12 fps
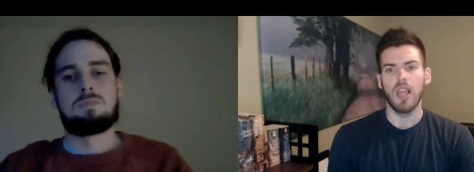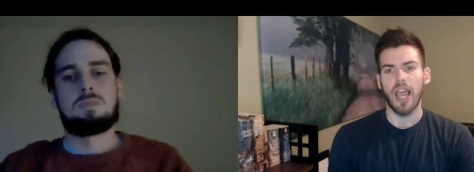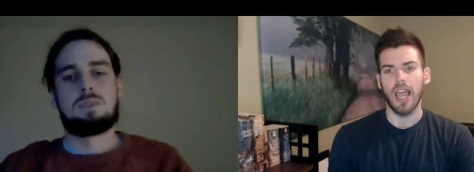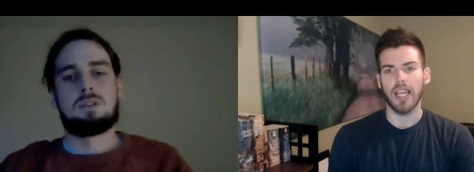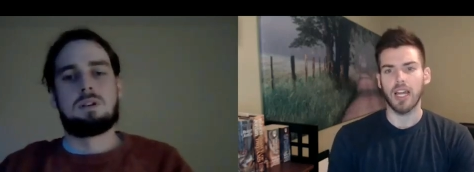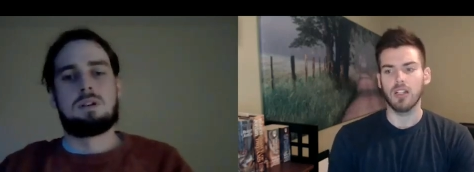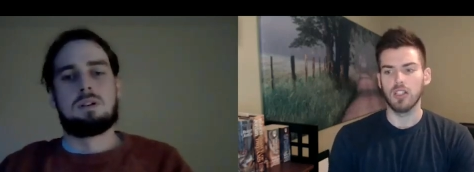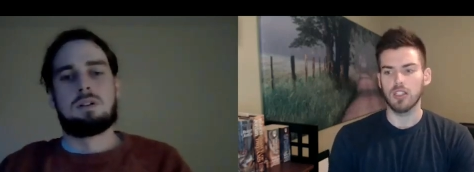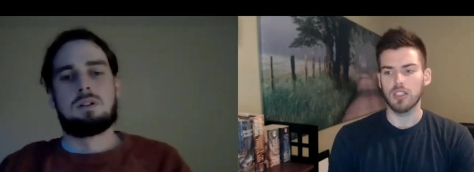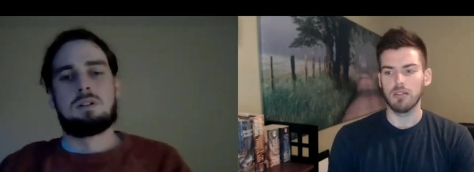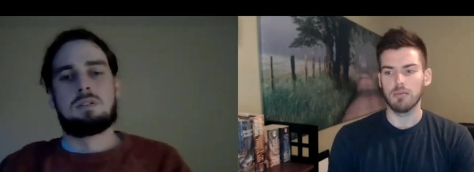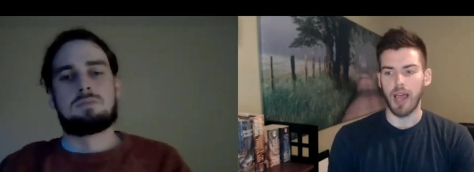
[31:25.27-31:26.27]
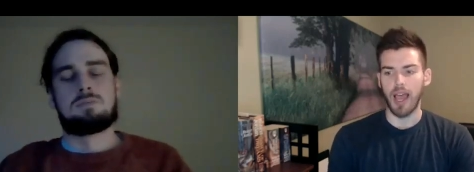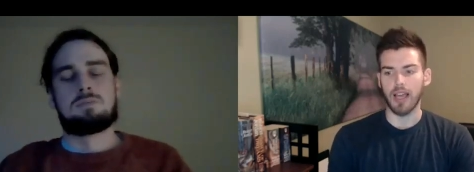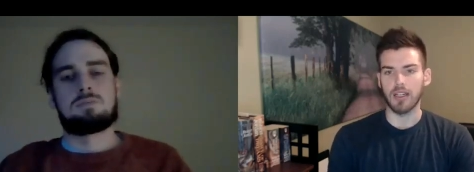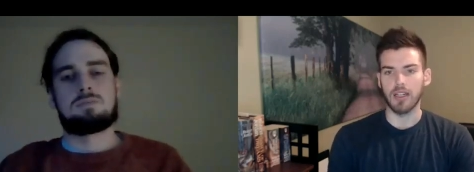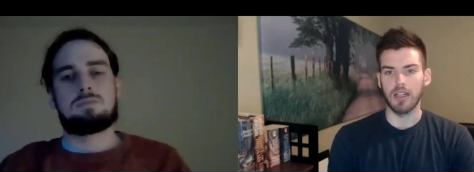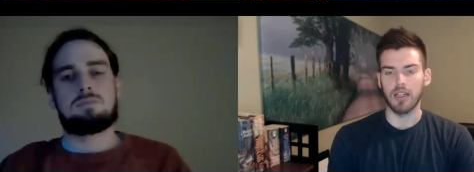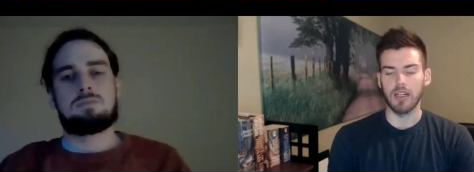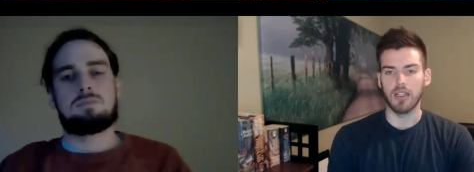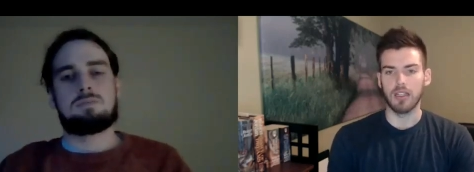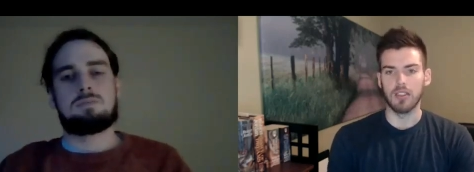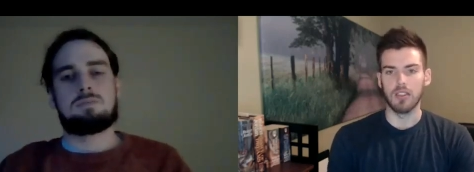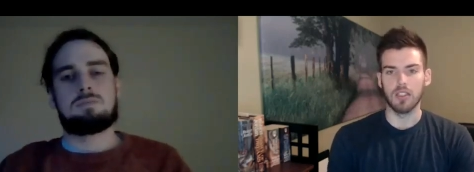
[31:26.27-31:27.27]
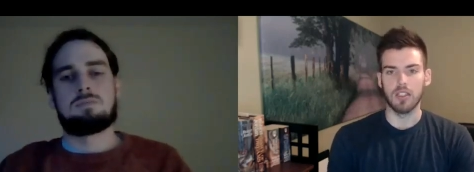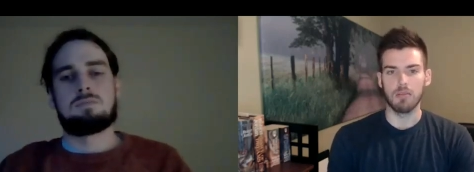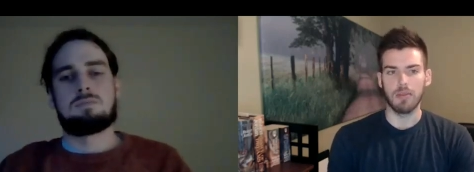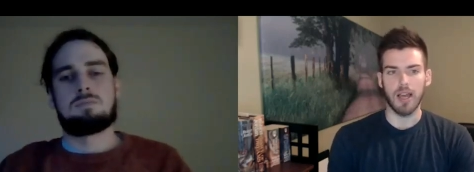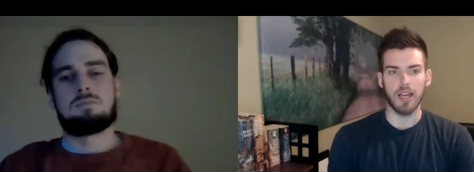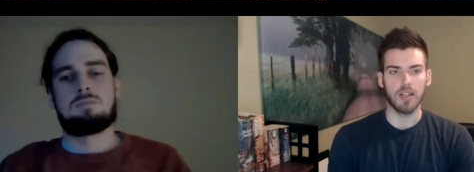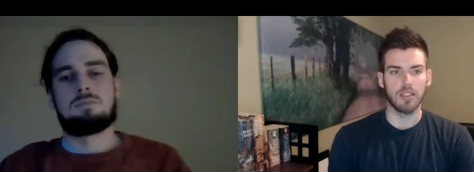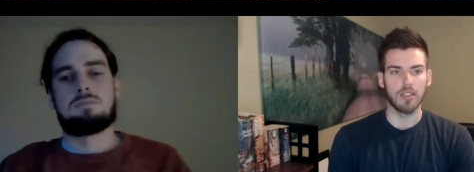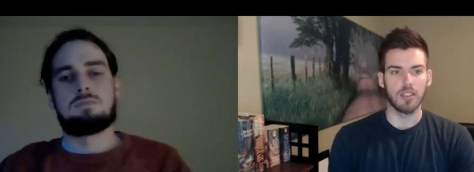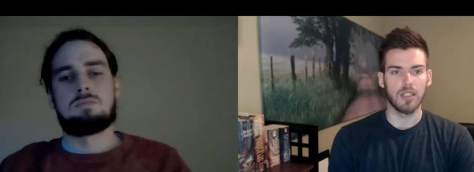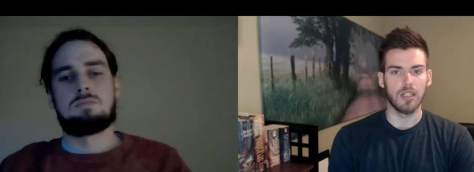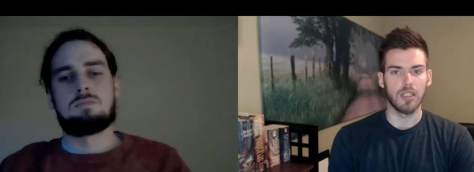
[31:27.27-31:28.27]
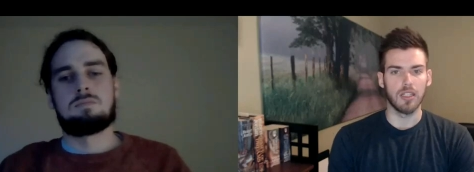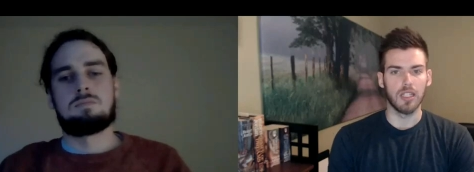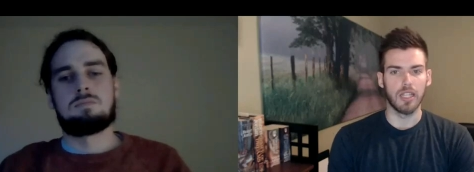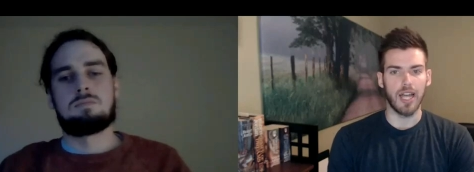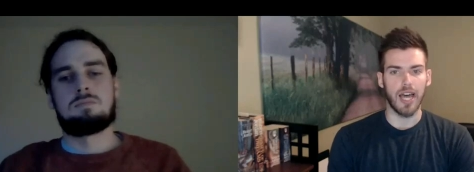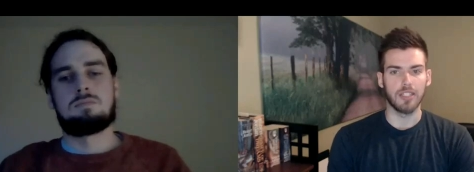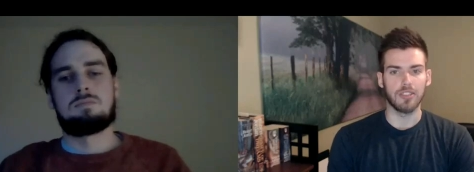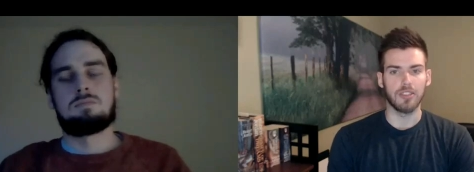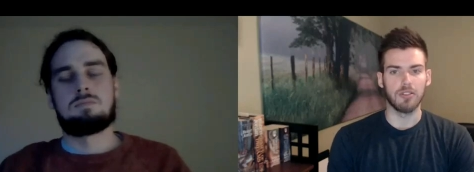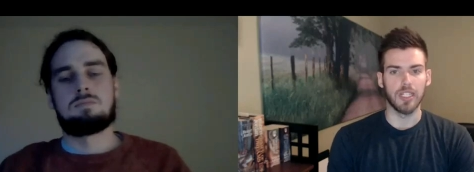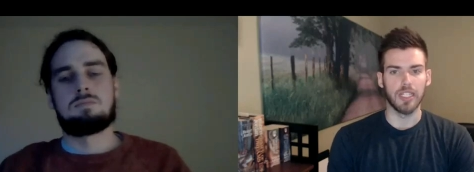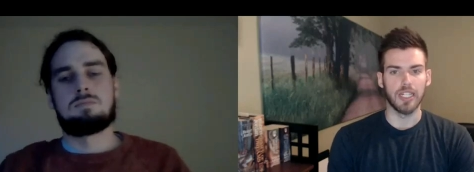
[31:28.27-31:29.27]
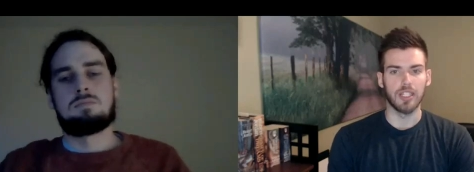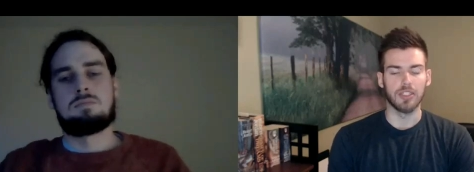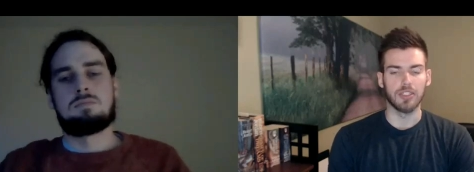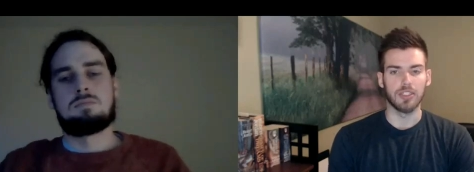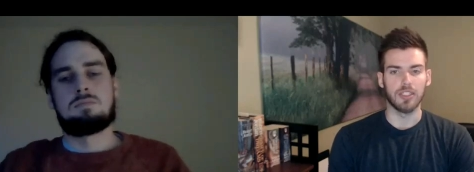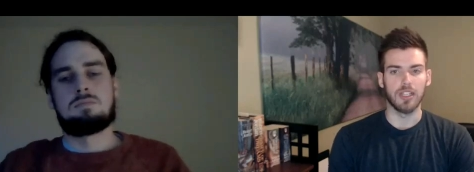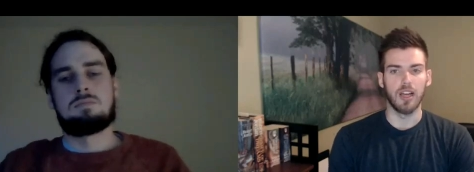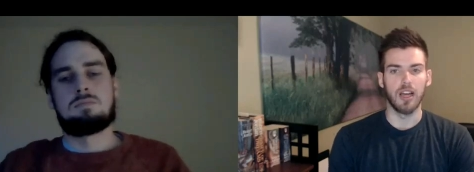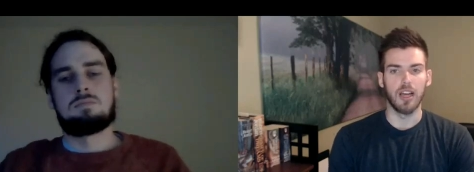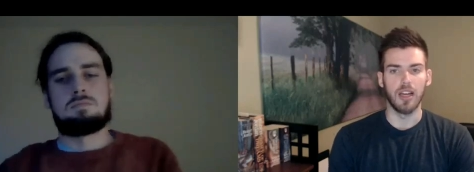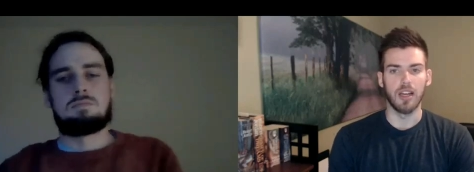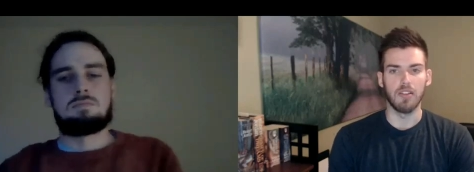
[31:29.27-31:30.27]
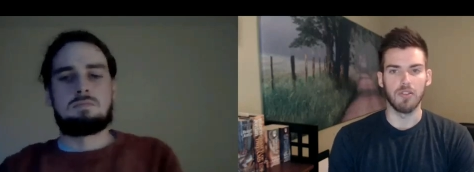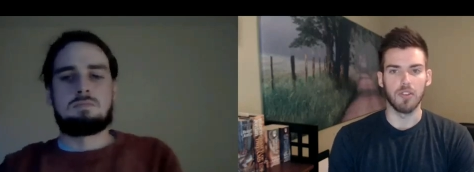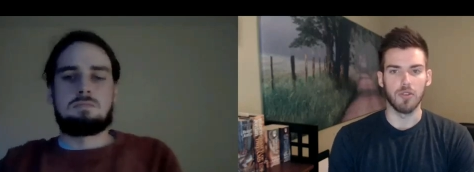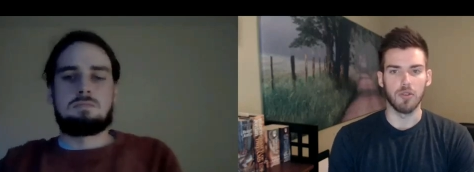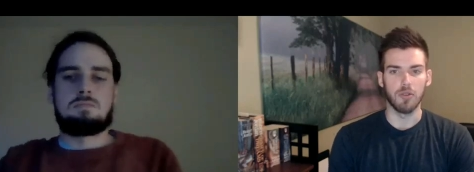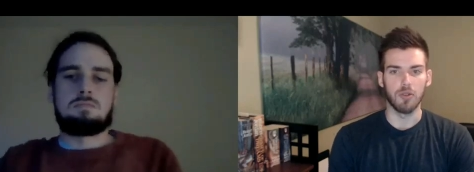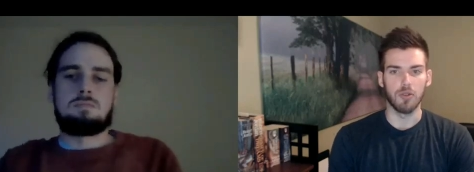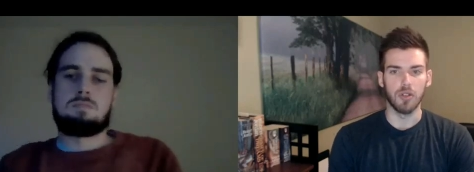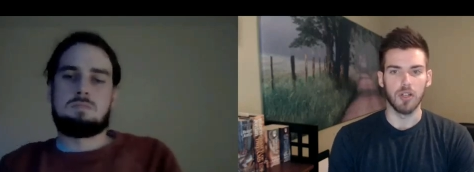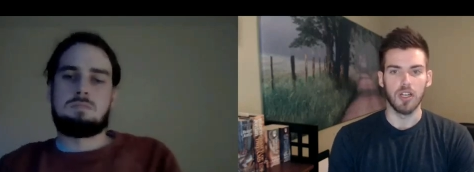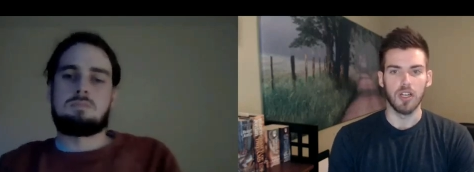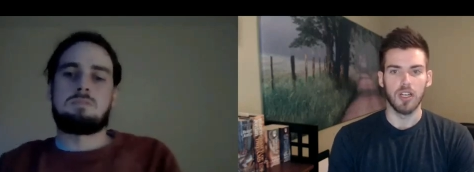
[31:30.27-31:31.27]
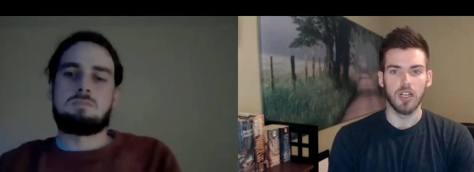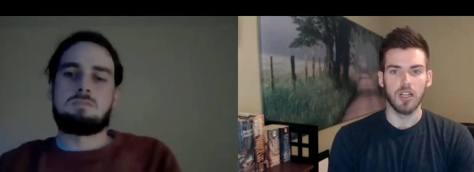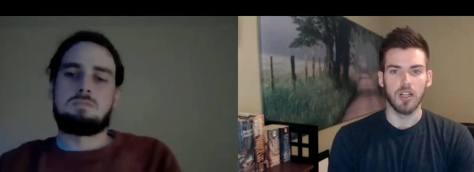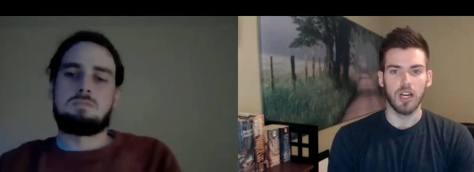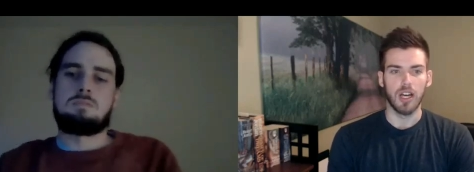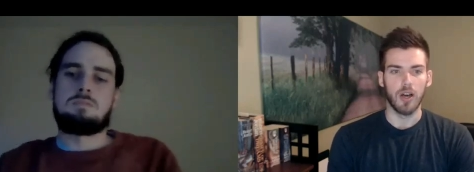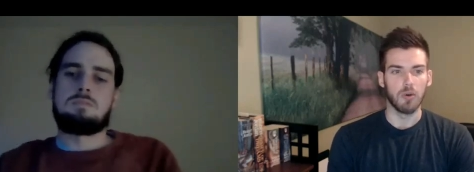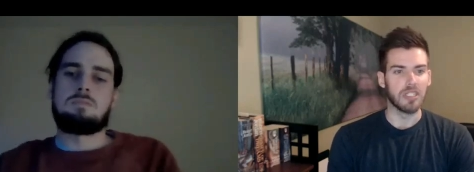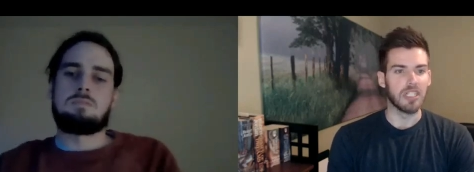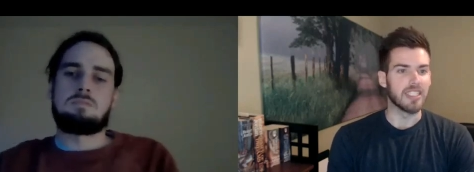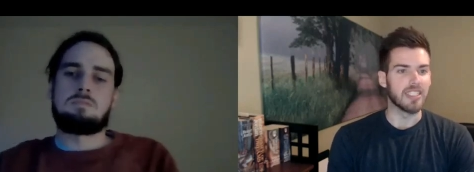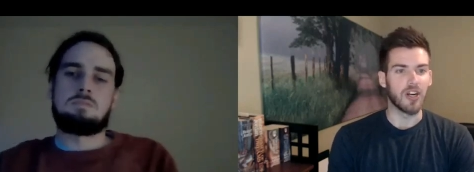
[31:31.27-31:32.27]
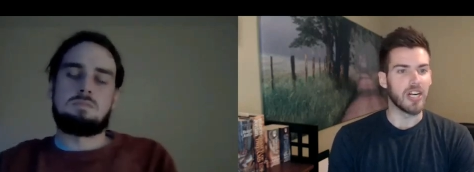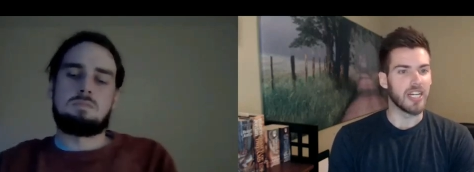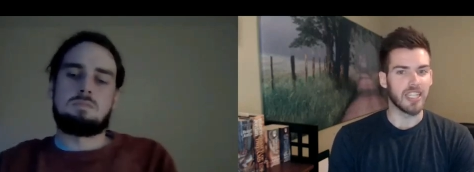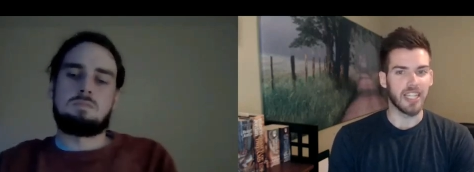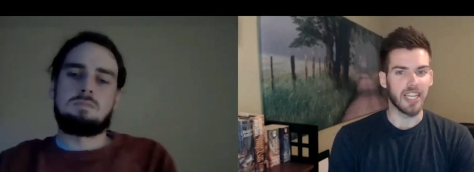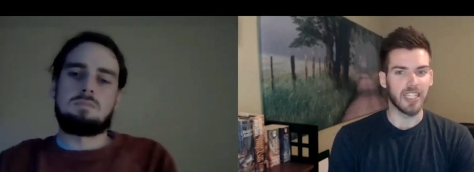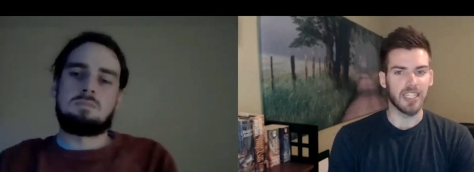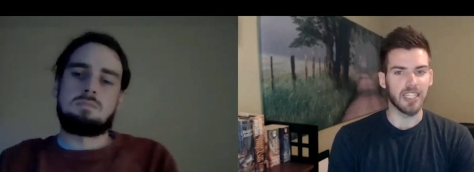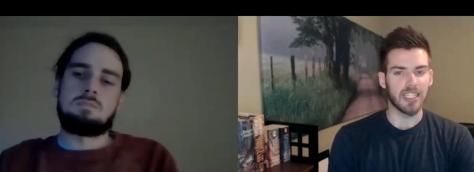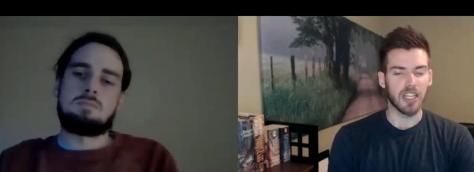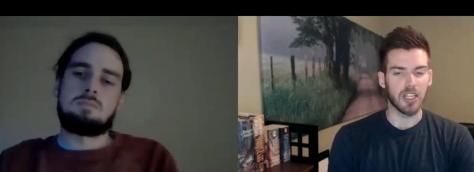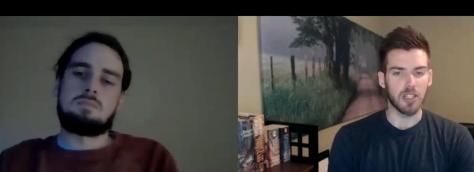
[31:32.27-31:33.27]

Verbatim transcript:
Speaker 1: And kind of looking back, uh, looking back on the the last three years, uh, if you uh, was, is there anything that